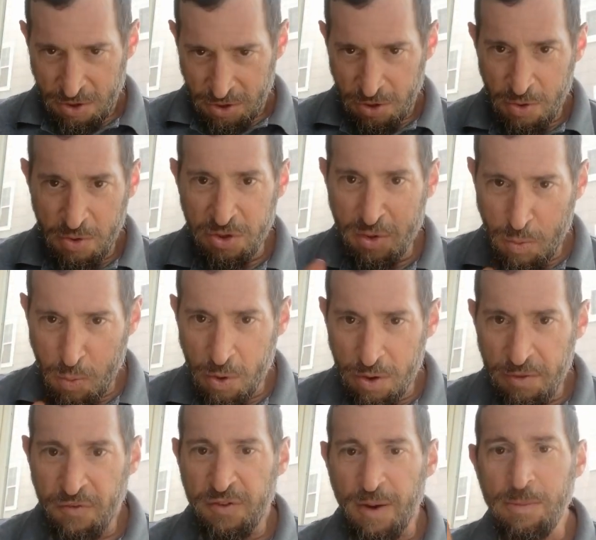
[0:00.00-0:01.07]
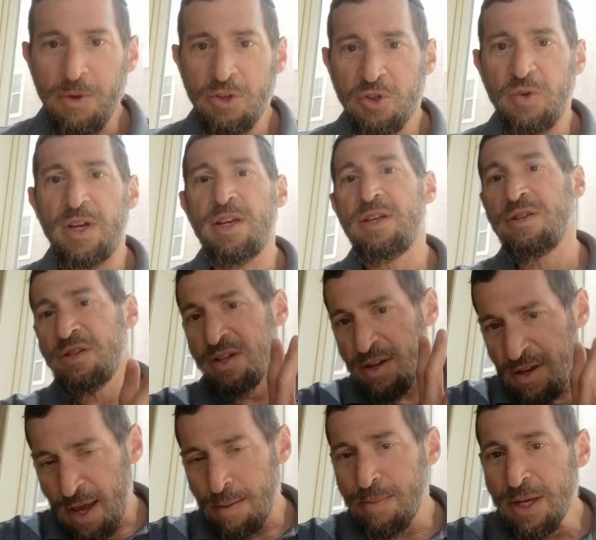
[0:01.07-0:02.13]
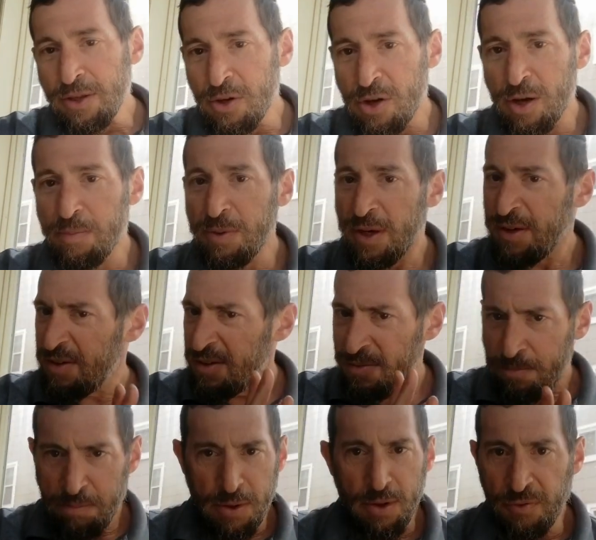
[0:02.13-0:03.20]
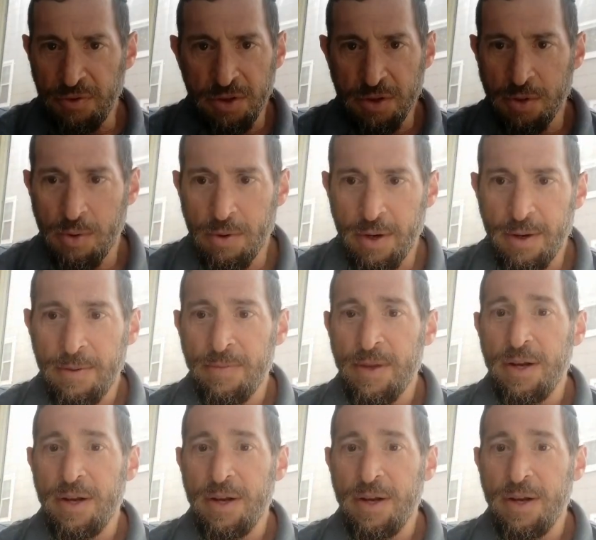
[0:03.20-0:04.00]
use the wood from those trees and make the chuppah. Beautiful story.